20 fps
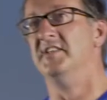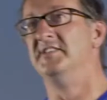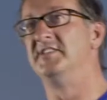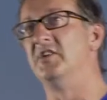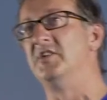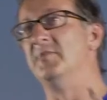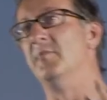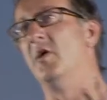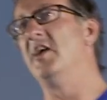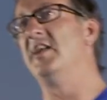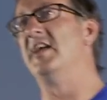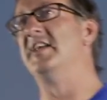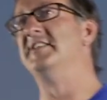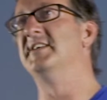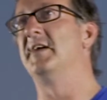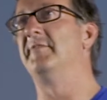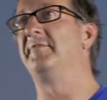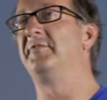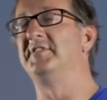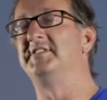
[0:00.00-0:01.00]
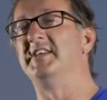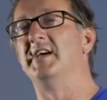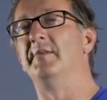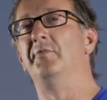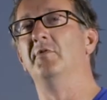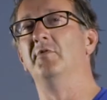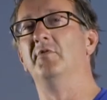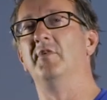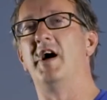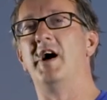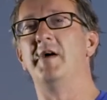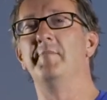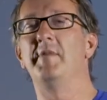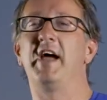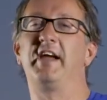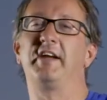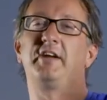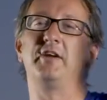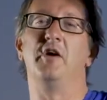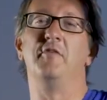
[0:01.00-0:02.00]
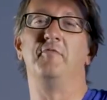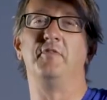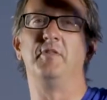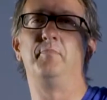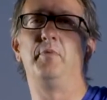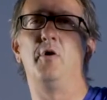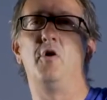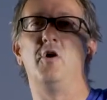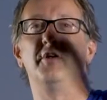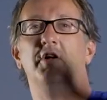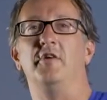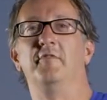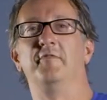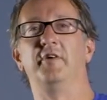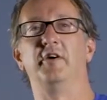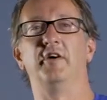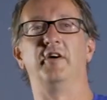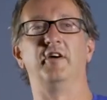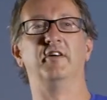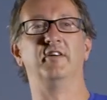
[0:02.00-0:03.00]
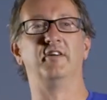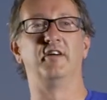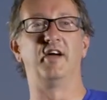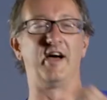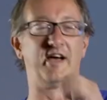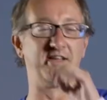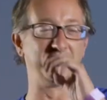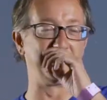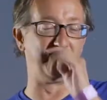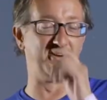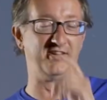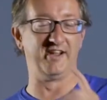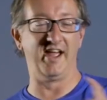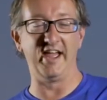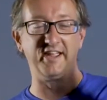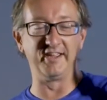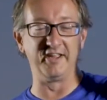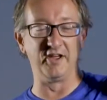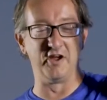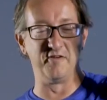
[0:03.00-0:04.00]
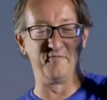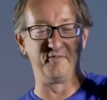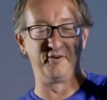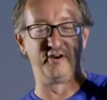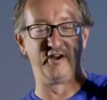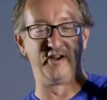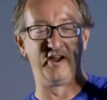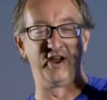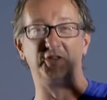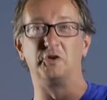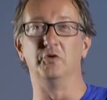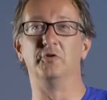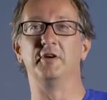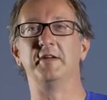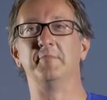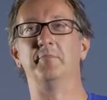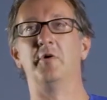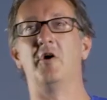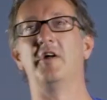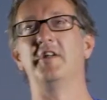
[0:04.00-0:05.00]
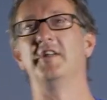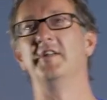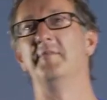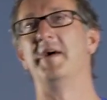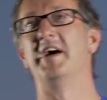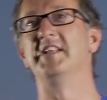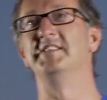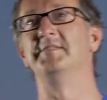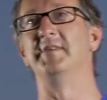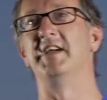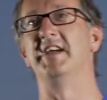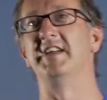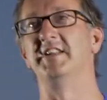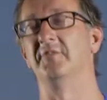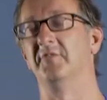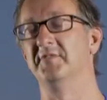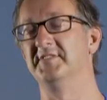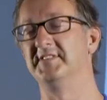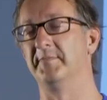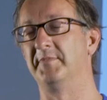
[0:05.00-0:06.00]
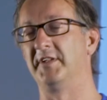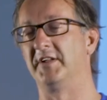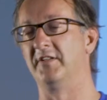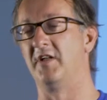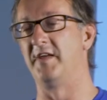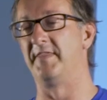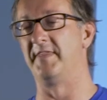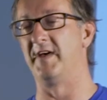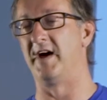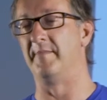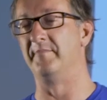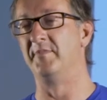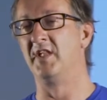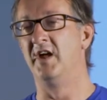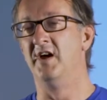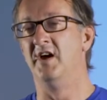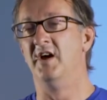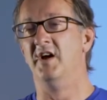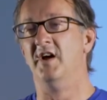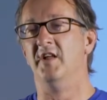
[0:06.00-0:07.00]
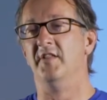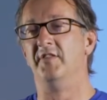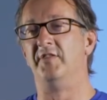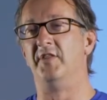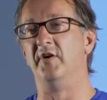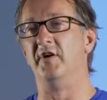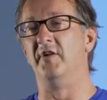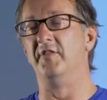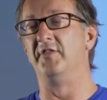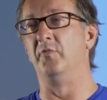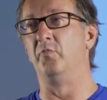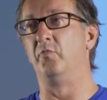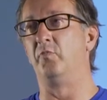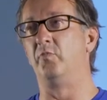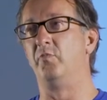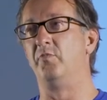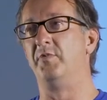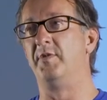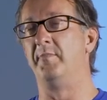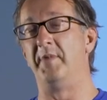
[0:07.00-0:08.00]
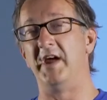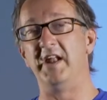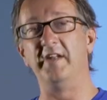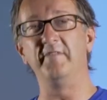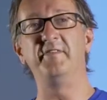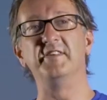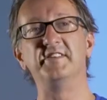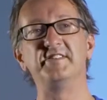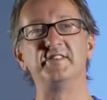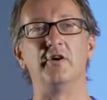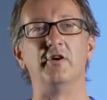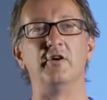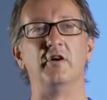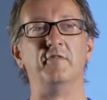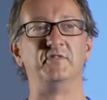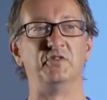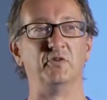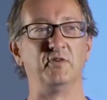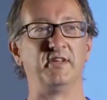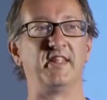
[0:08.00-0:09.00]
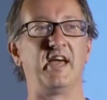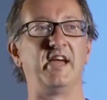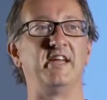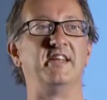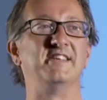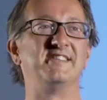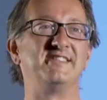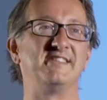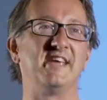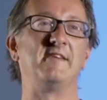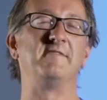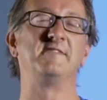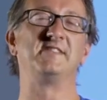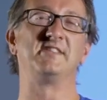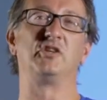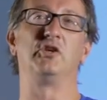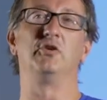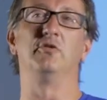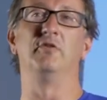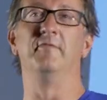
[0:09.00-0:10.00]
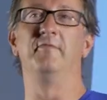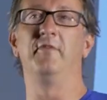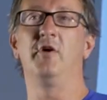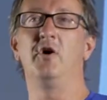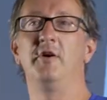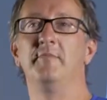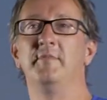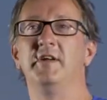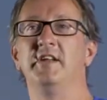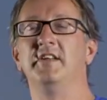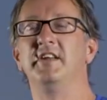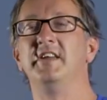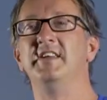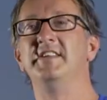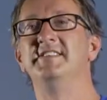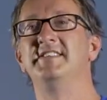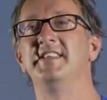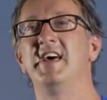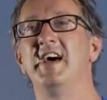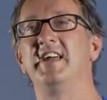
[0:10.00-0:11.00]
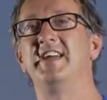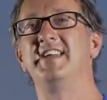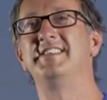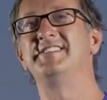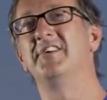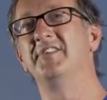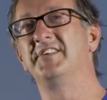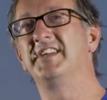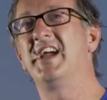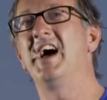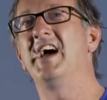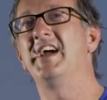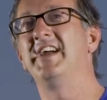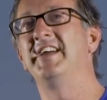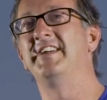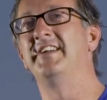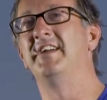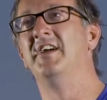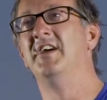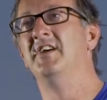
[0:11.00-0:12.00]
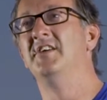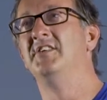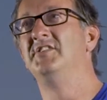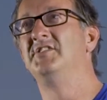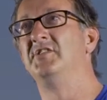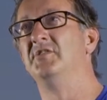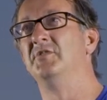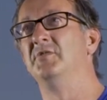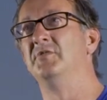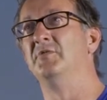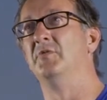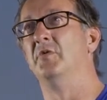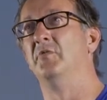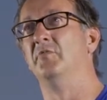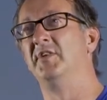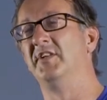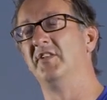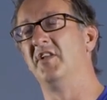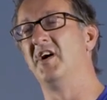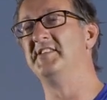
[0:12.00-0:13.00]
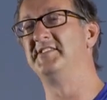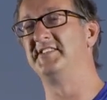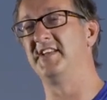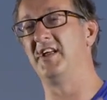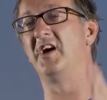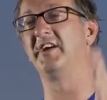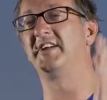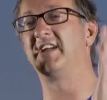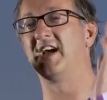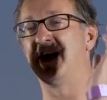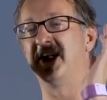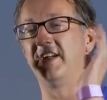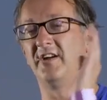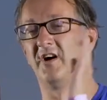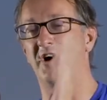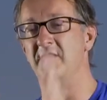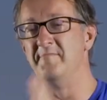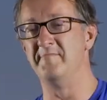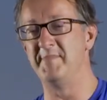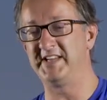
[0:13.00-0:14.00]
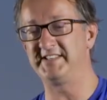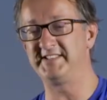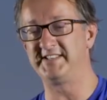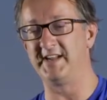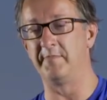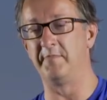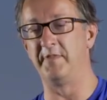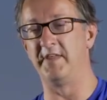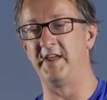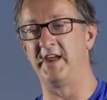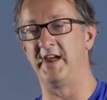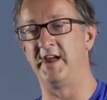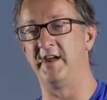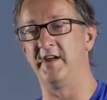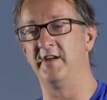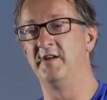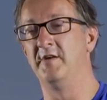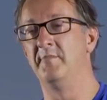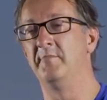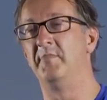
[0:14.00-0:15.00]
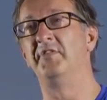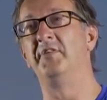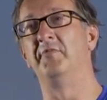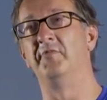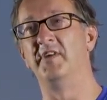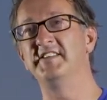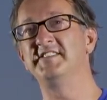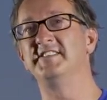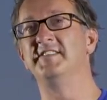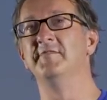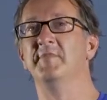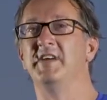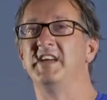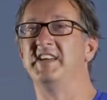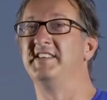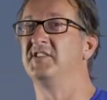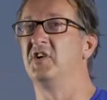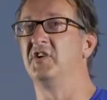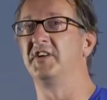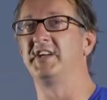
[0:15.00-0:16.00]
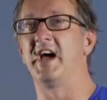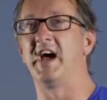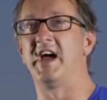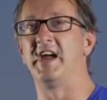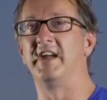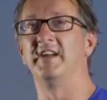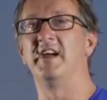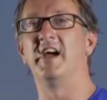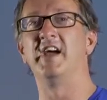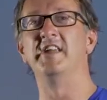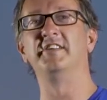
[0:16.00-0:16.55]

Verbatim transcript: So you might end up, for example, um, hanging over the pot of a, uh, sorry, hanging over a cooking pot and about to be eaten or something like that. The, the, the benefits, though, of doing that in a safe, secure environment is that it's okay to realise that, okay, I messed up there, but the rest of me is okay.